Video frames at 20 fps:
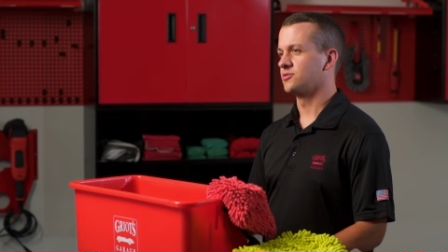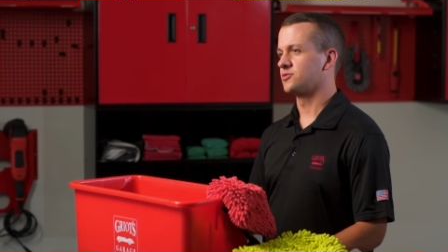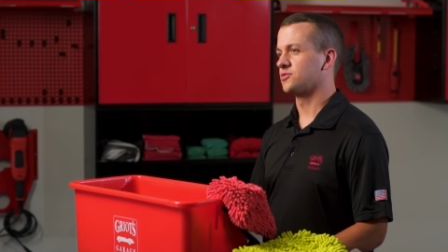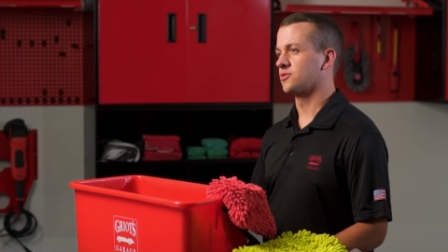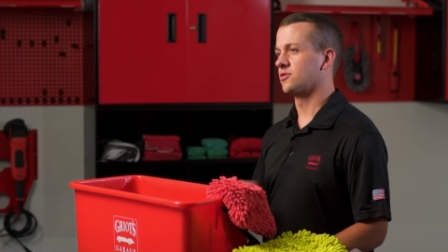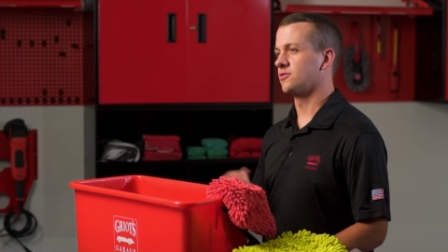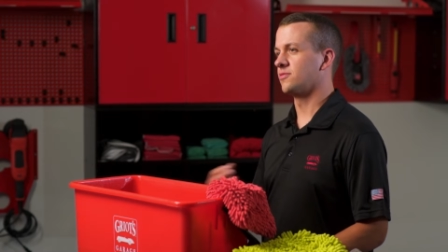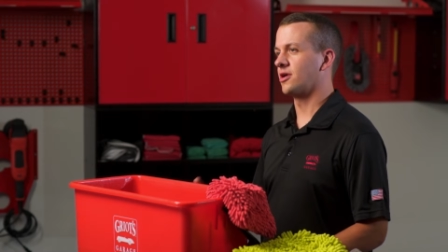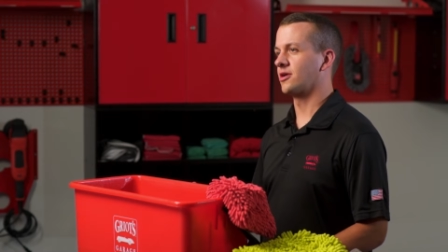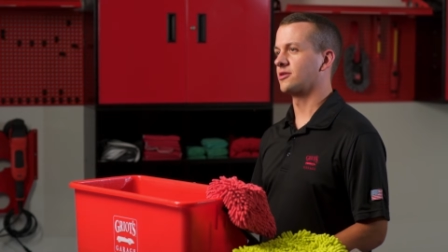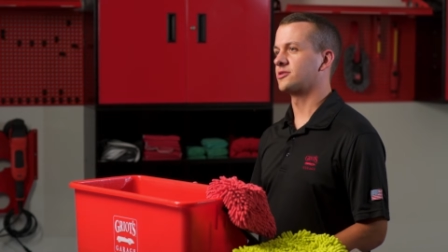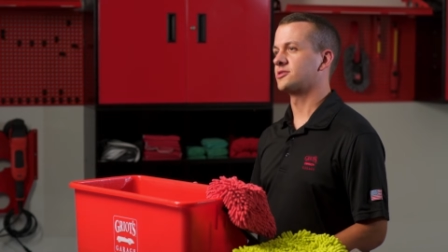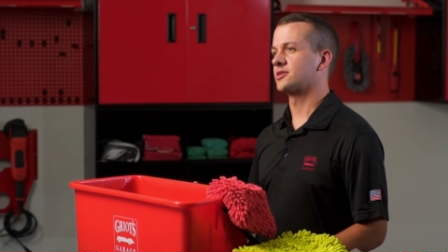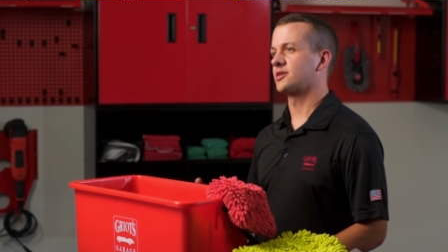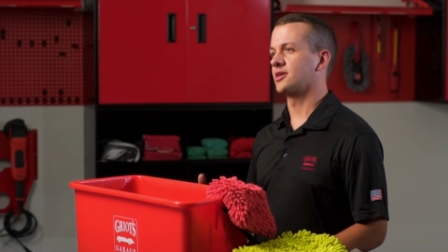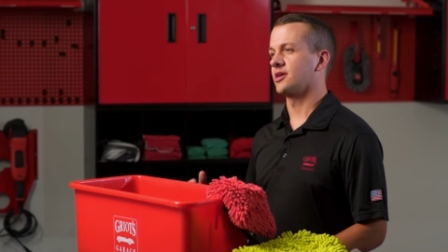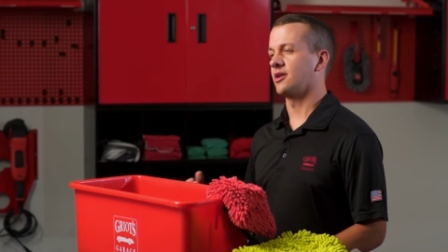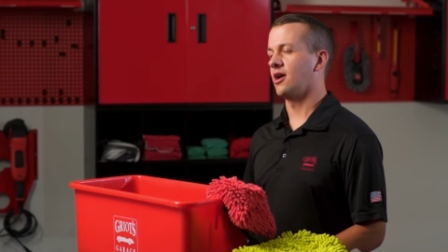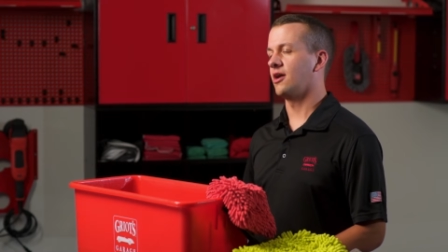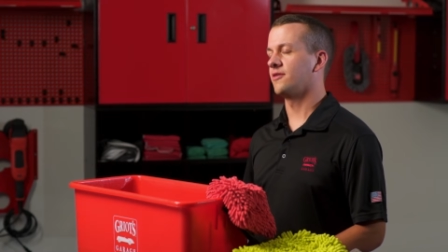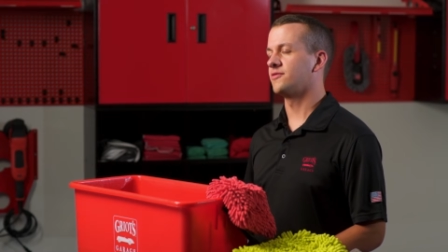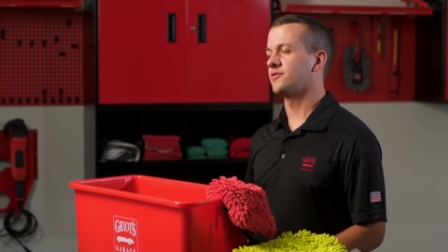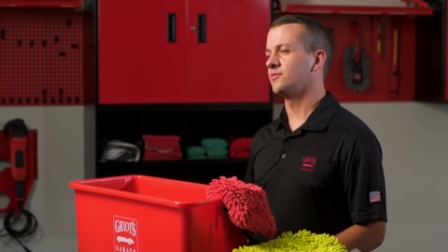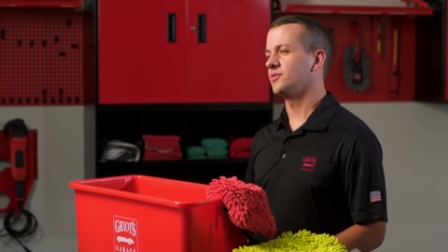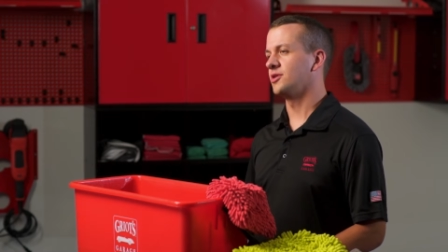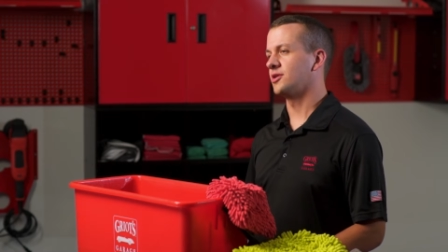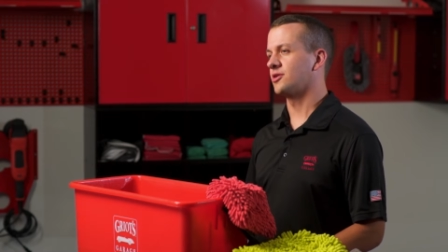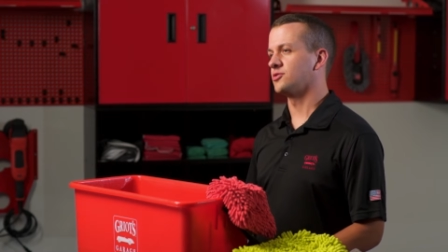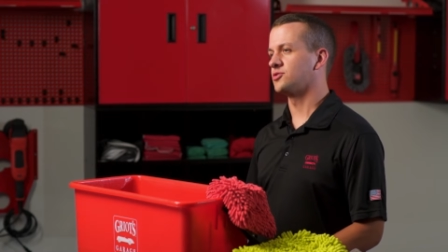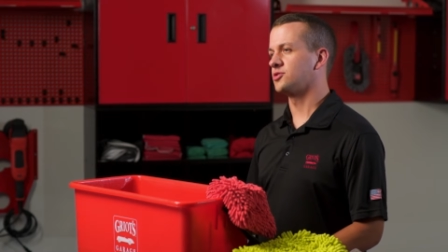Those swirl marks can
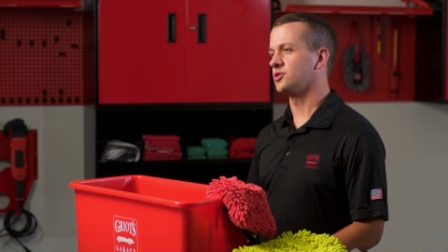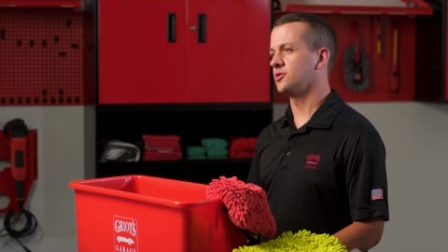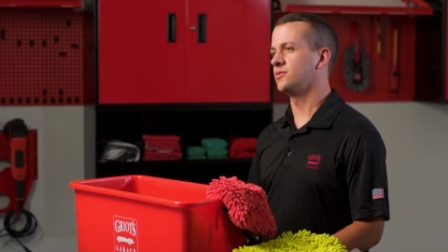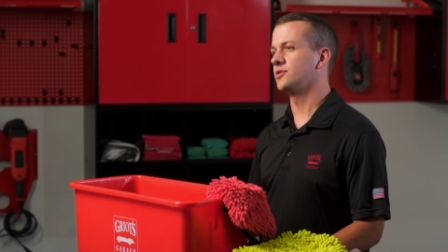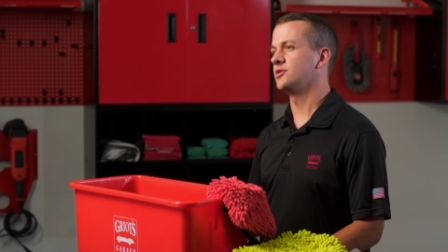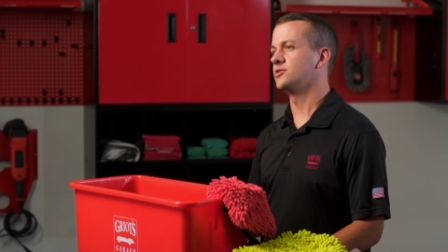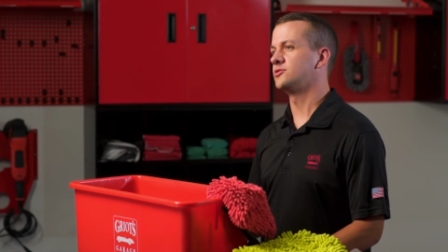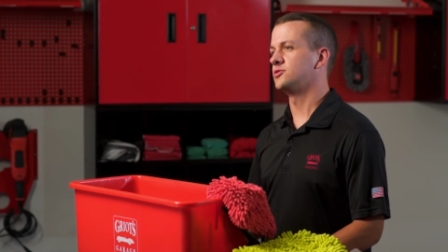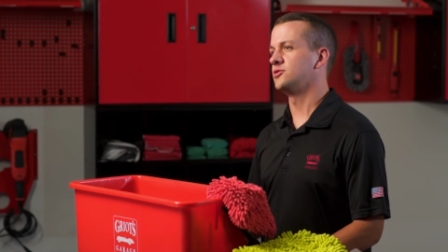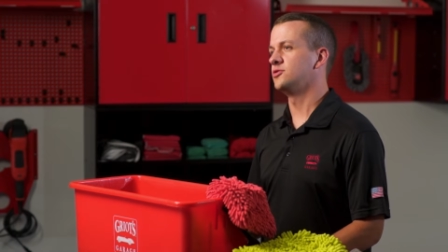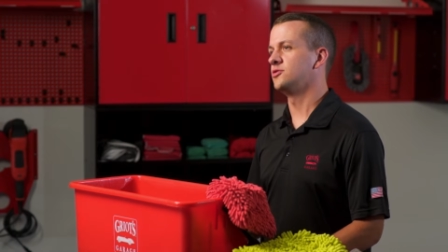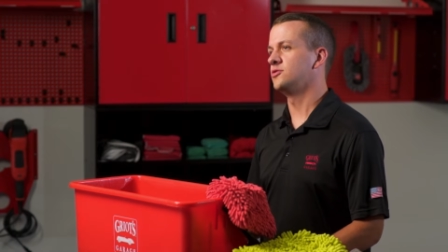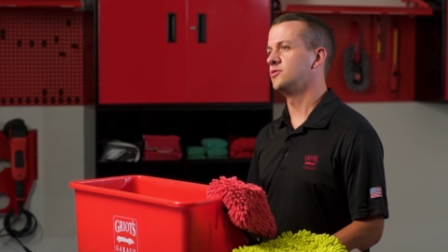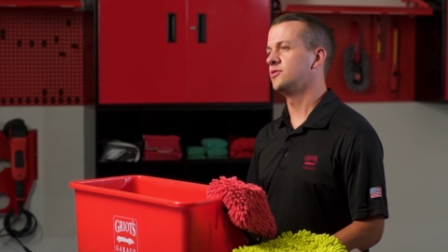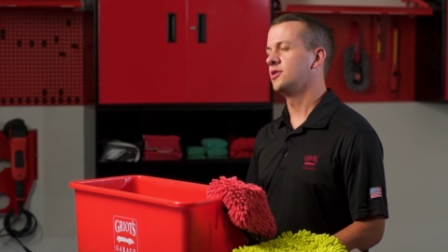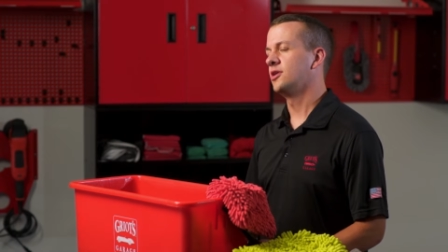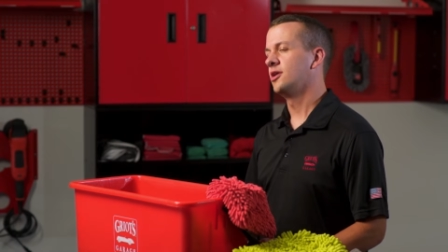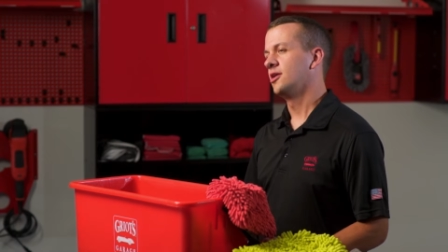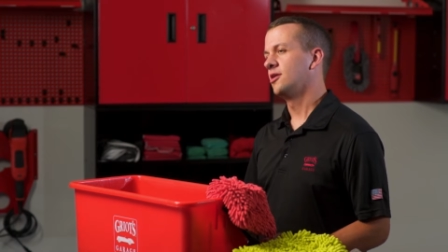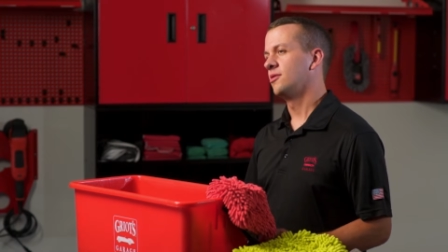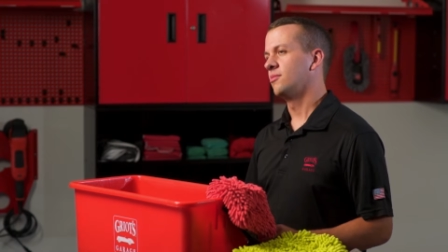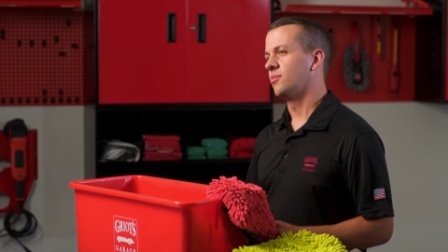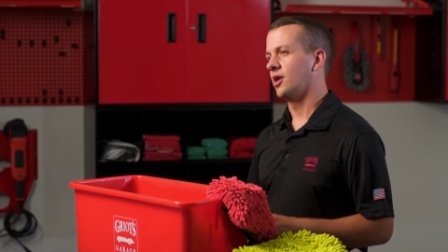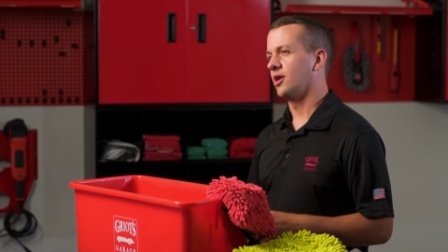often be contributed to